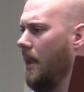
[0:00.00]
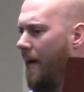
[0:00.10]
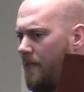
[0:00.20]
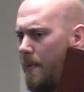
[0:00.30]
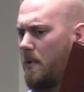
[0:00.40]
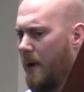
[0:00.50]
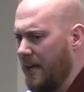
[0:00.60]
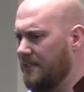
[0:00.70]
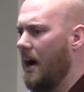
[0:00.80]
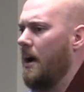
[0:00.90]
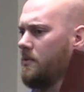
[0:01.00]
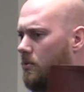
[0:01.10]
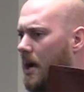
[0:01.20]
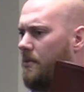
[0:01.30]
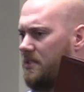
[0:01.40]
I remember my times
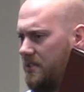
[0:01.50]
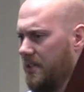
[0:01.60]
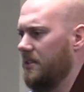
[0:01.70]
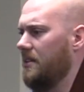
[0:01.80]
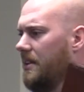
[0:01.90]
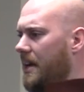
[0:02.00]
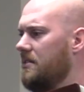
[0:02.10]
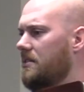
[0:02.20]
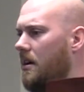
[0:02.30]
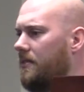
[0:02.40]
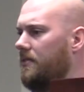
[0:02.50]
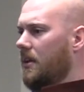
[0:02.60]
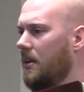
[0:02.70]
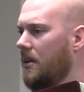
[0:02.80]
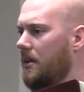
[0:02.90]
where I was addicted to that stuff.
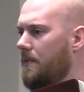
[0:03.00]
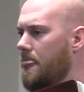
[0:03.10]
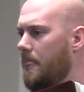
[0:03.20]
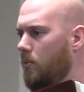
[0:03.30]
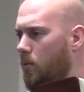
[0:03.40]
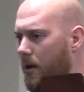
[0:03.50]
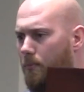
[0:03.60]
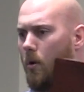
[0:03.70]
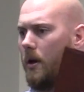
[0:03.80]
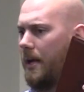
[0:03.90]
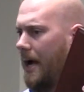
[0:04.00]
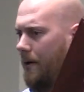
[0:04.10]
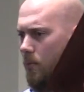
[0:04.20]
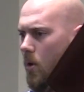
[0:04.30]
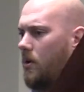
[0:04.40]
One morning
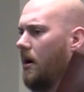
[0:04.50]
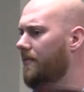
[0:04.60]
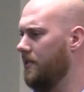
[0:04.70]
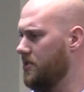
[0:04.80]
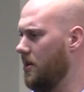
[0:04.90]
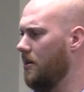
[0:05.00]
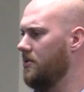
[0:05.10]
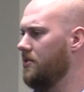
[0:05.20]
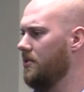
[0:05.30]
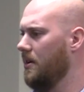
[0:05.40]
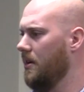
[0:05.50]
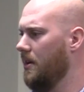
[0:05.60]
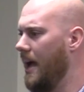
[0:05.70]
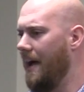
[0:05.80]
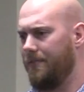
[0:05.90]
I woke up for church
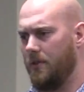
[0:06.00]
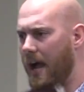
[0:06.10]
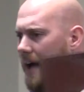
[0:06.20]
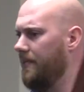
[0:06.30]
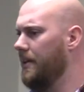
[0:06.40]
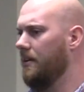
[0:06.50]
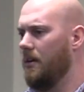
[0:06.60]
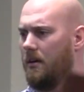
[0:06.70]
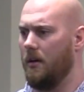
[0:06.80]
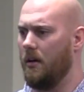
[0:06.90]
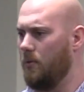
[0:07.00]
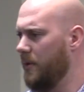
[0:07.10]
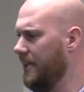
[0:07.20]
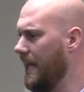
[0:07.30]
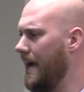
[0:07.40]
after having a
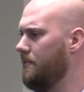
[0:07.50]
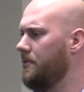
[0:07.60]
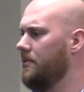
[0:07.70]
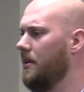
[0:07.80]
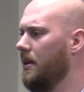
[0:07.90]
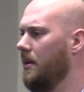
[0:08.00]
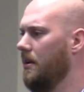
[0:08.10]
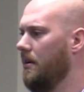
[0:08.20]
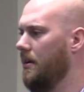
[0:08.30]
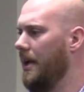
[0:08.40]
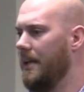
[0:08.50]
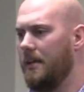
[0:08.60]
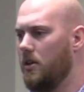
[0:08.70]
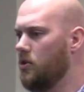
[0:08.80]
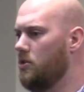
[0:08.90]
relapse, and
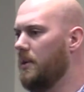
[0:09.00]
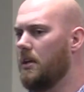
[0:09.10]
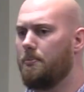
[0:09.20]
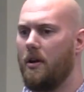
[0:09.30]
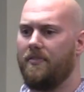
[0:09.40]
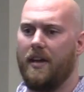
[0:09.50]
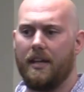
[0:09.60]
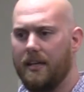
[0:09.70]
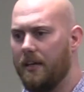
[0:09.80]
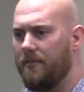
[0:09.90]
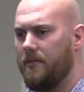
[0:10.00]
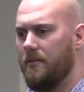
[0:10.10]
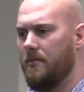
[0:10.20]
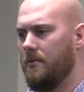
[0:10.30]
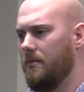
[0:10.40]
he used me in a prophetic gift.